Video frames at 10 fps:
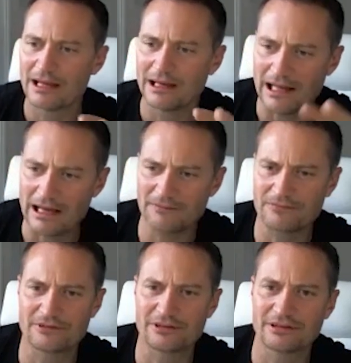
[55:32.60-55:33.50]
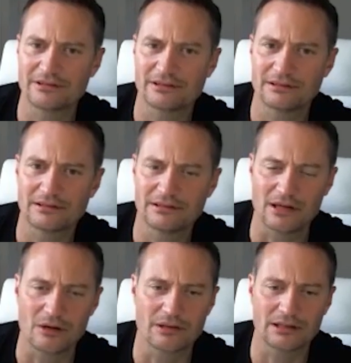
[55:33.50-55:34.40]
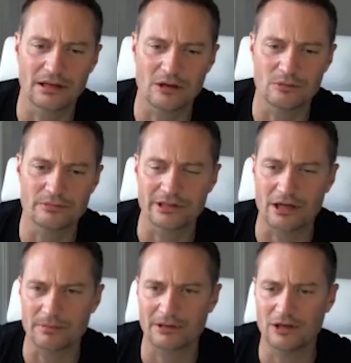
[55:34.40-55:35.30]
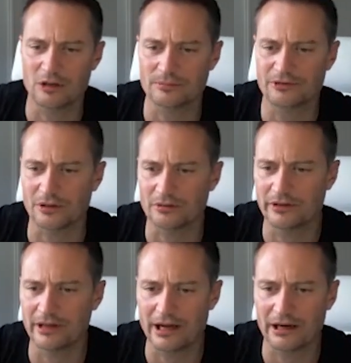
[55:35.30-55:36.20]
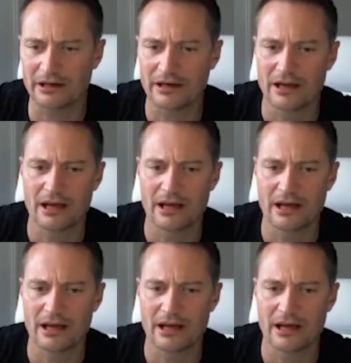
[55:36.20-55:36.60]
Left lower lobes and upper lobes shown there,